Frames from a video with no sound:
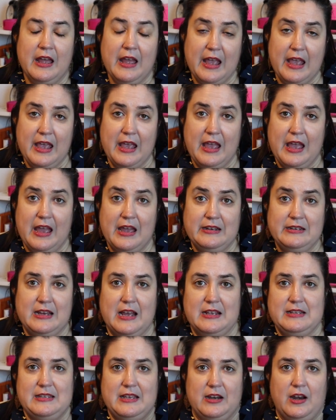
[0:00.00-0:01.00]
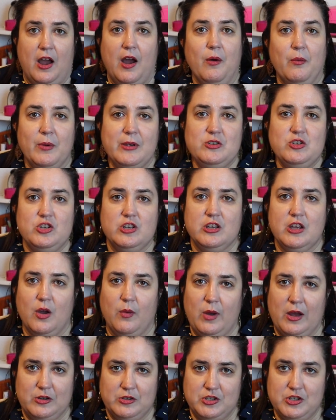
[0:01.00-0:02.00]
And I said, oh, we should
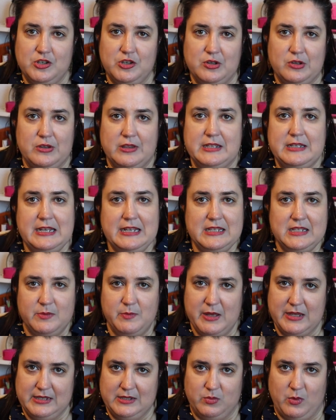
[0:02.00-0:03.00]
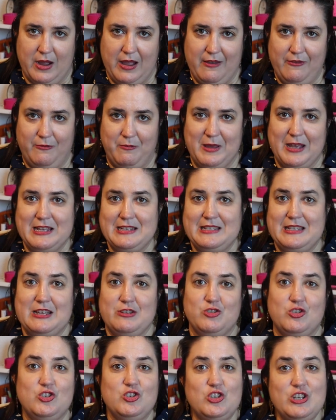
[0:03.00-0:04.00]
go out to the Tinsmith's Wife, because
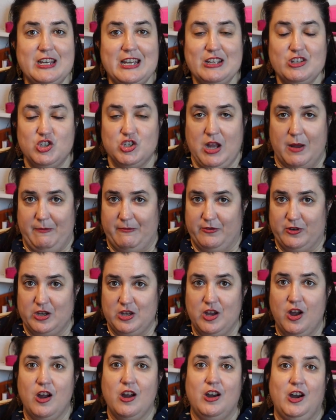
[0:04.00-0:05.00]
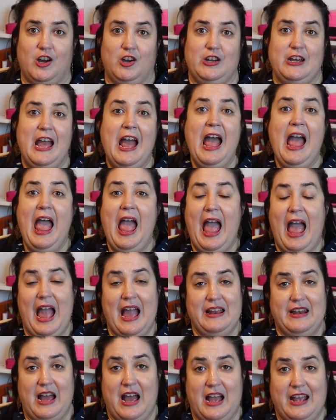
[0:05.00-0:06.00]
then she can shop for yarn
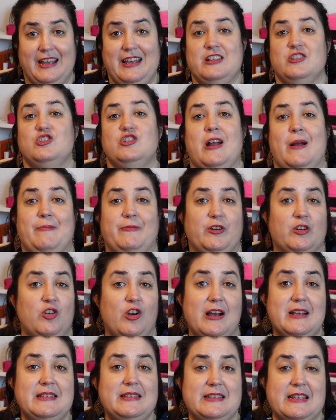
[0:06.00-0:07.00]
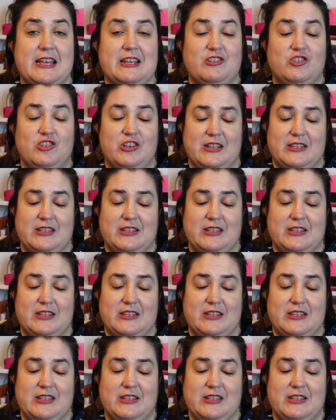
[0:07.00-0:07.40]
and I can shop for cross stitch.